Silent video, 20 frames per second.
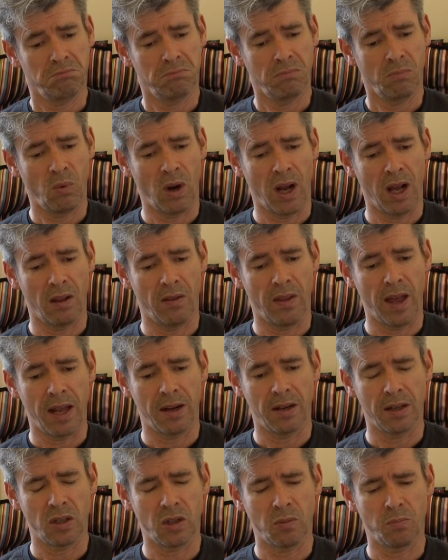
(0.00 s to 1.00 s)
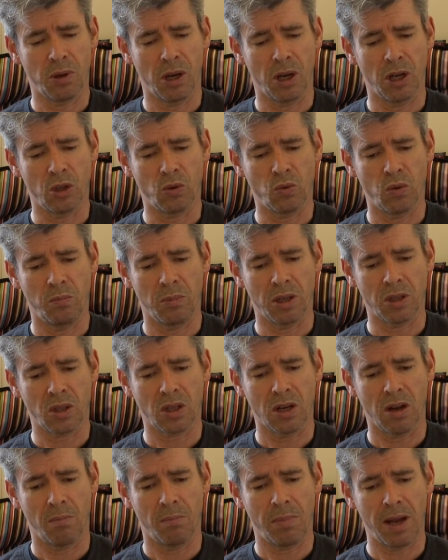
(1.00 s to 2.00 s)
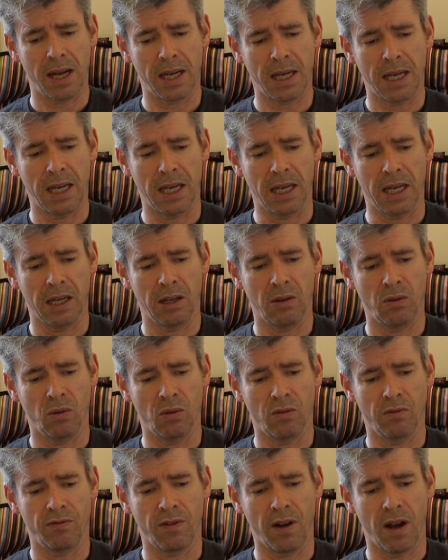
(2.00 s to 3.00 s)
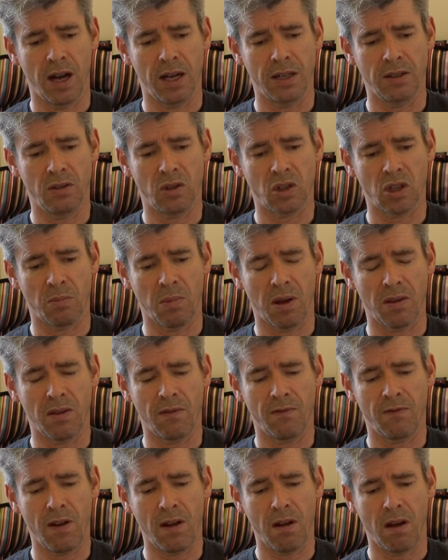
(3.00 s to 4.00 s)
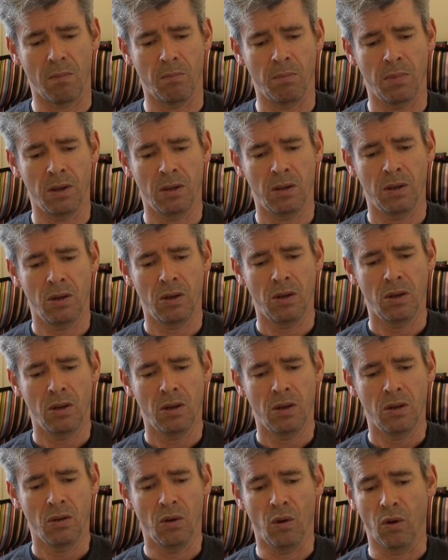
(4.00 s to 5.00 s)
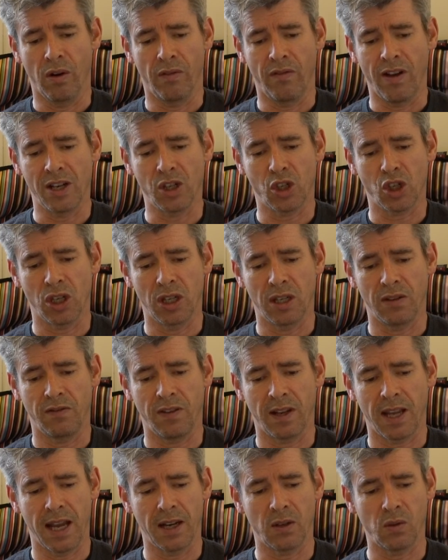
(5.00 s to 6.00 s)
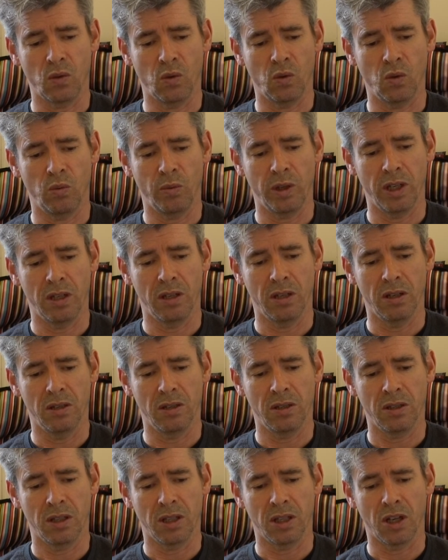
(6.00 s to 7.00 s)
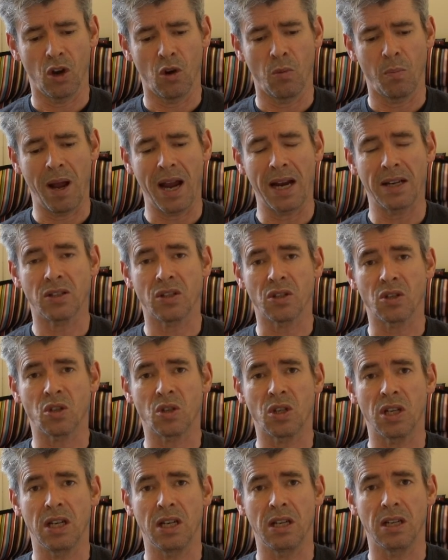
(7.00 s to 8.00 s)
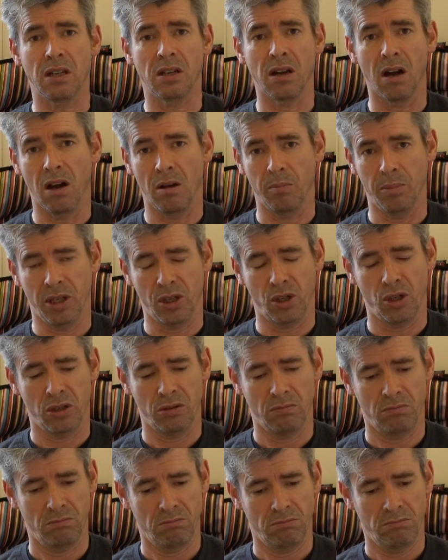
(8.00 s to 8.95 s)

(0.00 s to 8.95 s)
well then I suppose we must come back here or find some other farm, or eventually forget all we learned and go back to stealing garbage.